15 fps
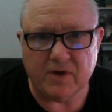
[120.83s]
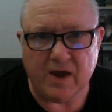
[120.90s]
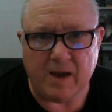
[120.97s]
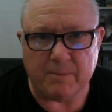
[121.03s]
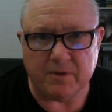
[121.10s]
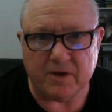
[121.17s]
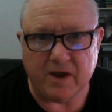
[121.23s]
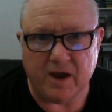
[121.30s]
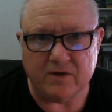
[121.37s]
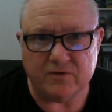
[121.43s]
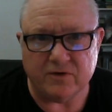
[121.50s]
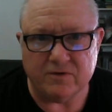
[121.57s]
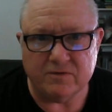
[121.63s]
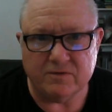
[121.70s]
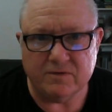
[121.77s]

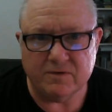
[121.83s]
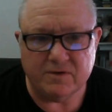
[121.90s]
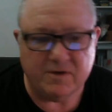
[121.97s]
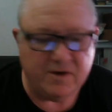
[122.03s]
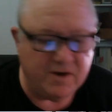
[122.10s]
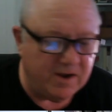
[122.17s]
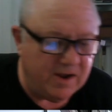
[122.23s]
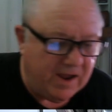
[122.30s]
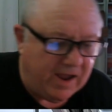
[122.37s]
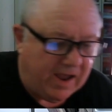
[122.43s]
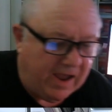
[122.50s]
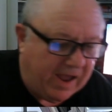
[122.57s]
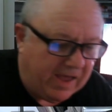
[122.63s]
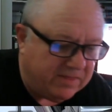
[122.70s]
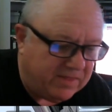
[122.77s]
application
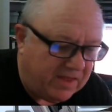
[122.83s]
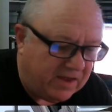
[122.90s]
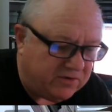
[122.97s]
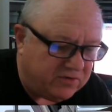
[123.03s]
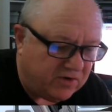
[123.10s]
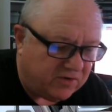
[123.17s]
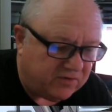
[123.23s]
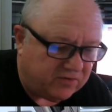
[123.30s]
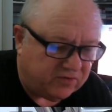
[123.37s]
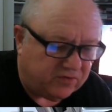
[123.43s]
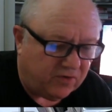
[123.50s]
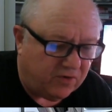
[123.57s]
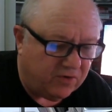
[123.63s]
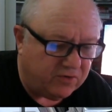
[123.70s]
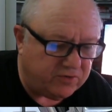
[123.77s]
and then just
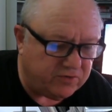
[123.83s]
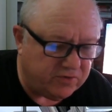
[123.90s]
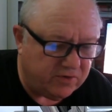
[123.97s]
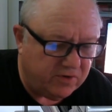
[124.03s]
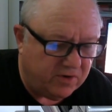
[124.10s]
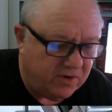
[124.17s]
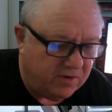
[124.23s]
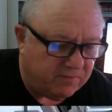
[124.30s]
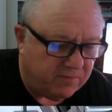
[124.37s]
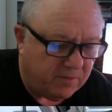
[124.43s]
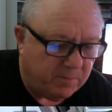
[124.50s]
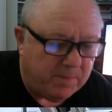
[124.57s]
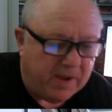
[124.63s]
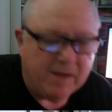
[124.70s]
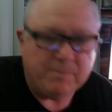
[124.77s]
search for
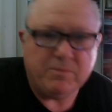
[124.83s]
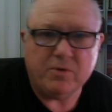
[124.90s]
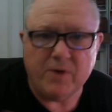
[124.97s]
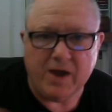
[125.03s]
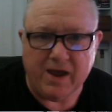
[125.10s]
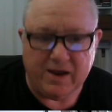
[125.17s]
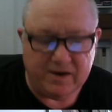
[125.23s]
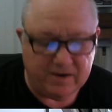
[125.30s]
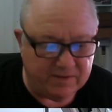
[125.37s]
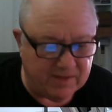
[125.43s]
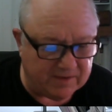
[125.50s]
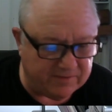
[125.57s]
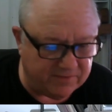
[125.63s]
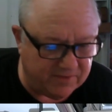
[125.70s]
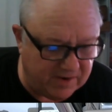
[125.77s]
Bambu Handy.
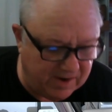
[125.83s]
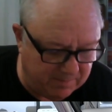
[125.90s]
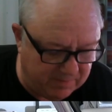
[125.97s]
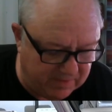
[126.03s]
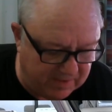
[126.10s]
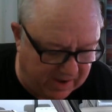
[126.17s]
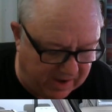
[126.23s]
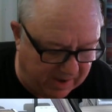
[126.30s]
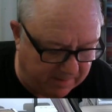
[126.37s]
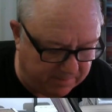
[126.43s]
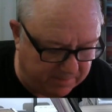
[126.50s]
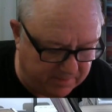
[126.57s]
That's the name of the app.